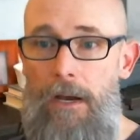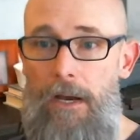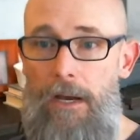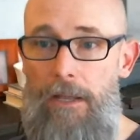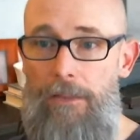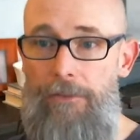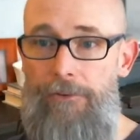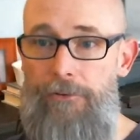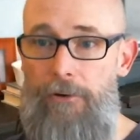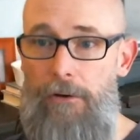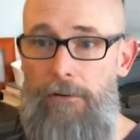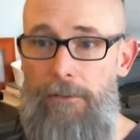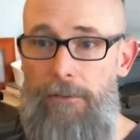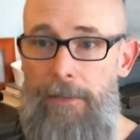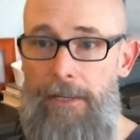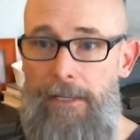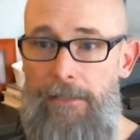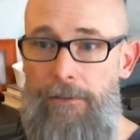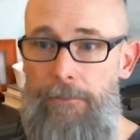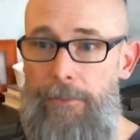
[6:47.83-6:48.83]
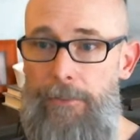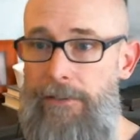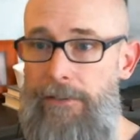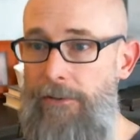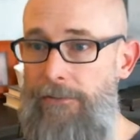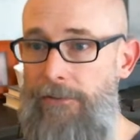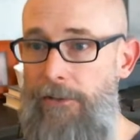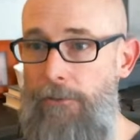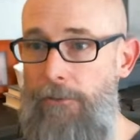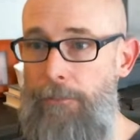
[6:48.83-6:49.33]
The strong demand in
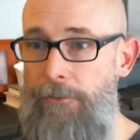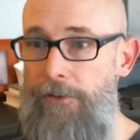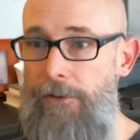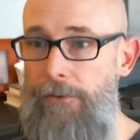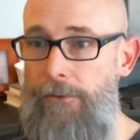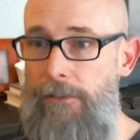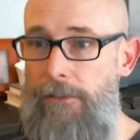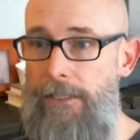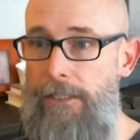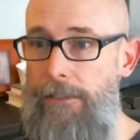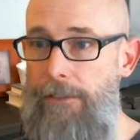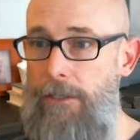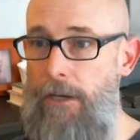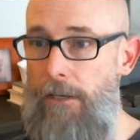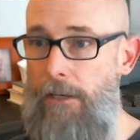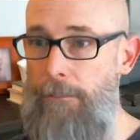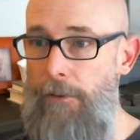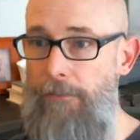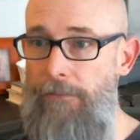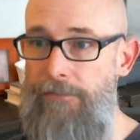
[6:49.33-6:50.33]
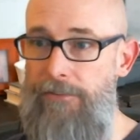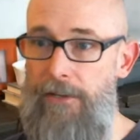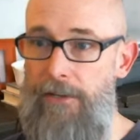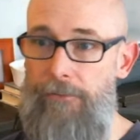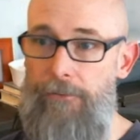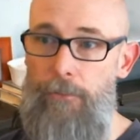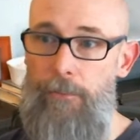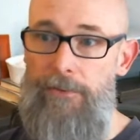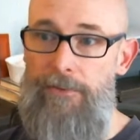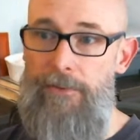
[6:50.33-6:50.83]
retail sales, particularly in the automotive
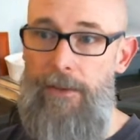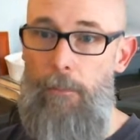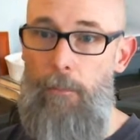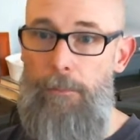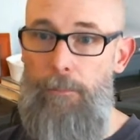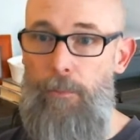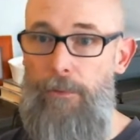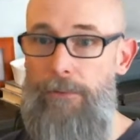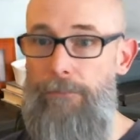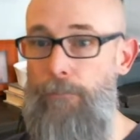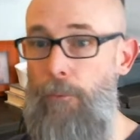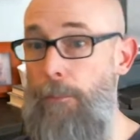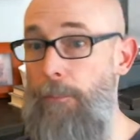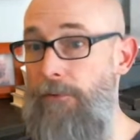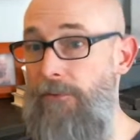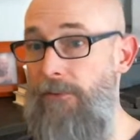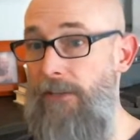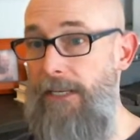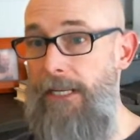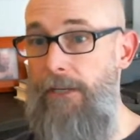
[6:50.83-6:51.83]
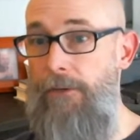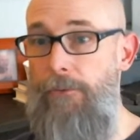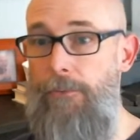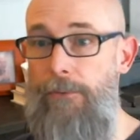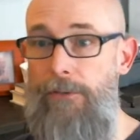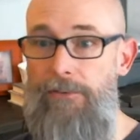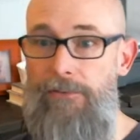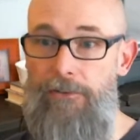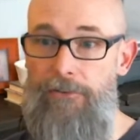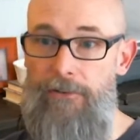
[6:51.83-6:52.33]
sector, with a 1.4%
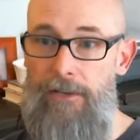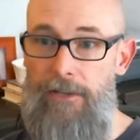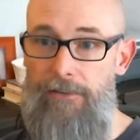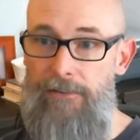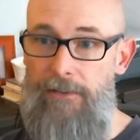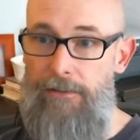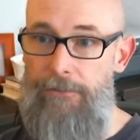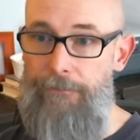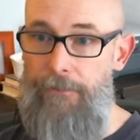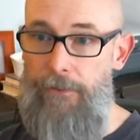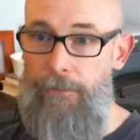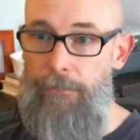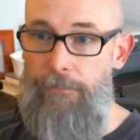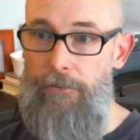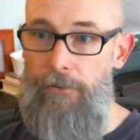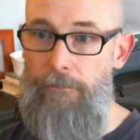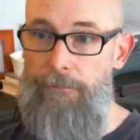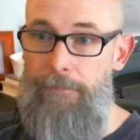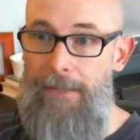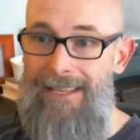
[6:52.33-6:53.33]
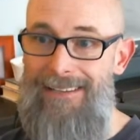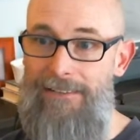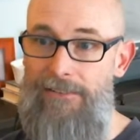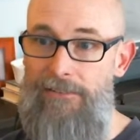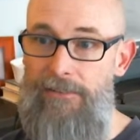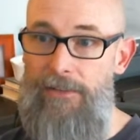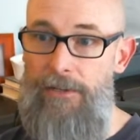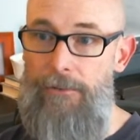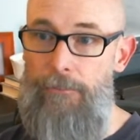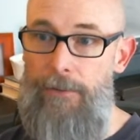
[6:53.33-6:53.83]
increase, suggests that the Federal Reserve may
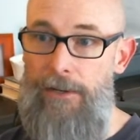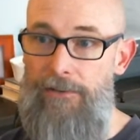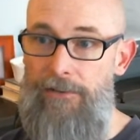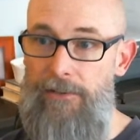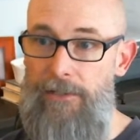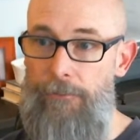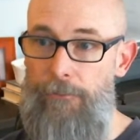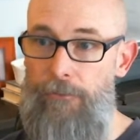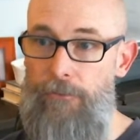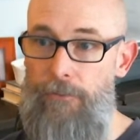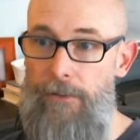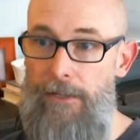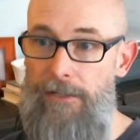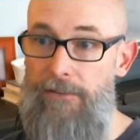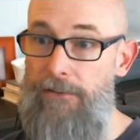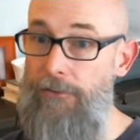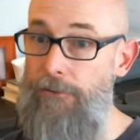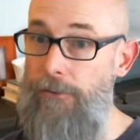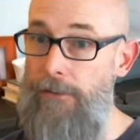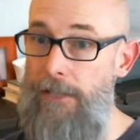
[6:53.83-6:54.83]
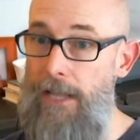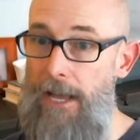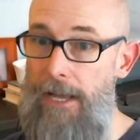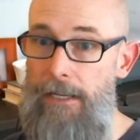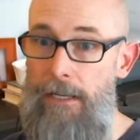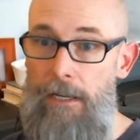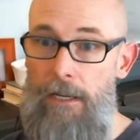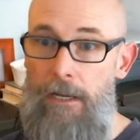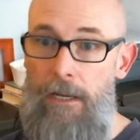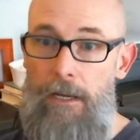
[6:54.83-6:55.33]
consider raising interest rates in
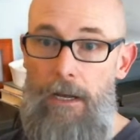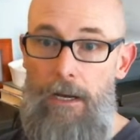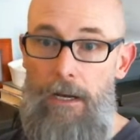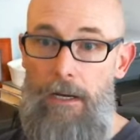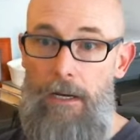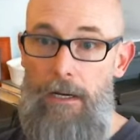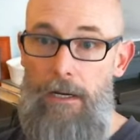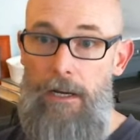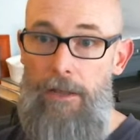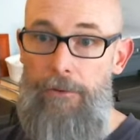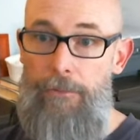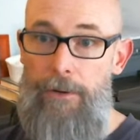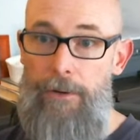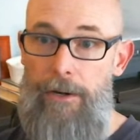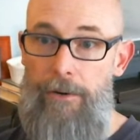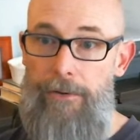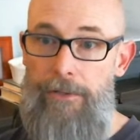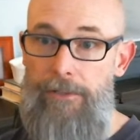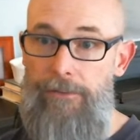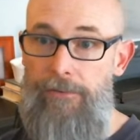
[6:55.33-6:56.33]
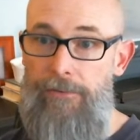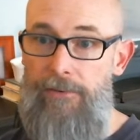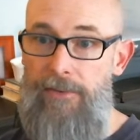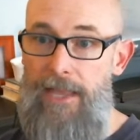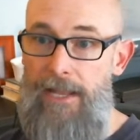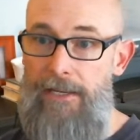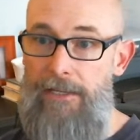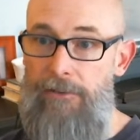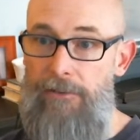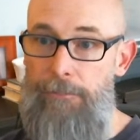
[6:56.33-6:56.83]
July. Other areas
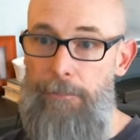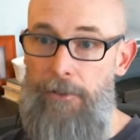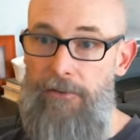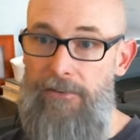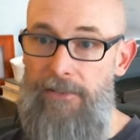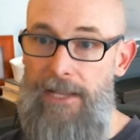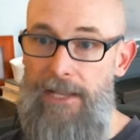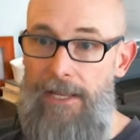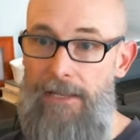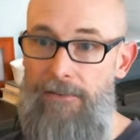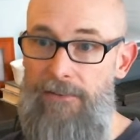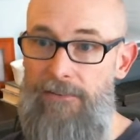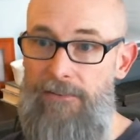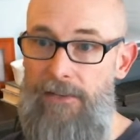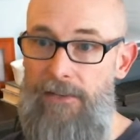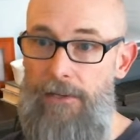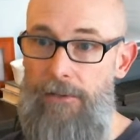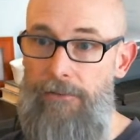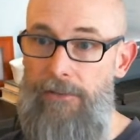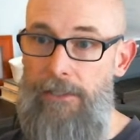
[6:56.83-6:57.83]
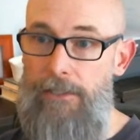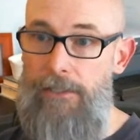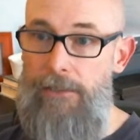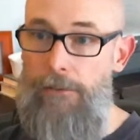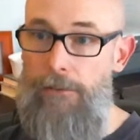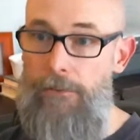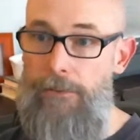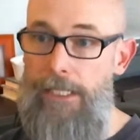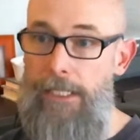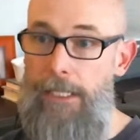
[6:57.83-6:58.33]
that experienced gains in sales,
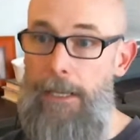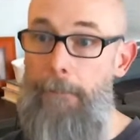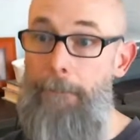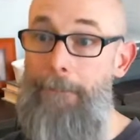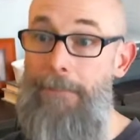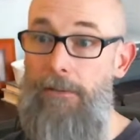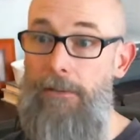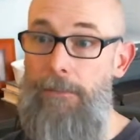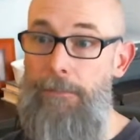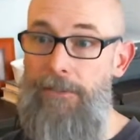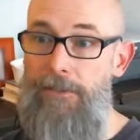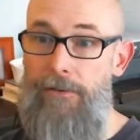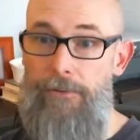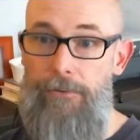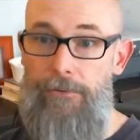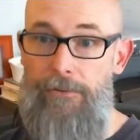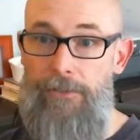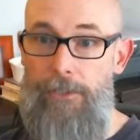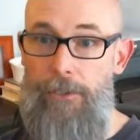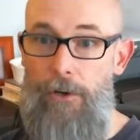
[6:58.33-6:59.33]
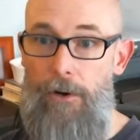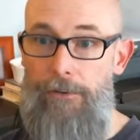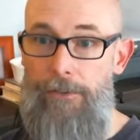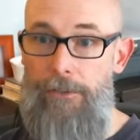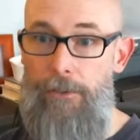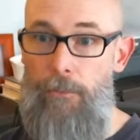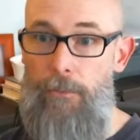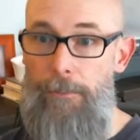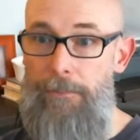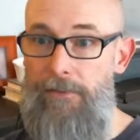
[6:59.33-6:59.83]
including building materials and
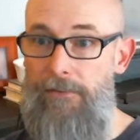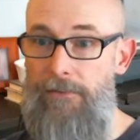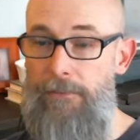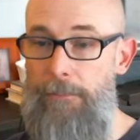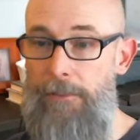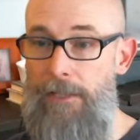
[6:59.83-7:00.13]
garden equipment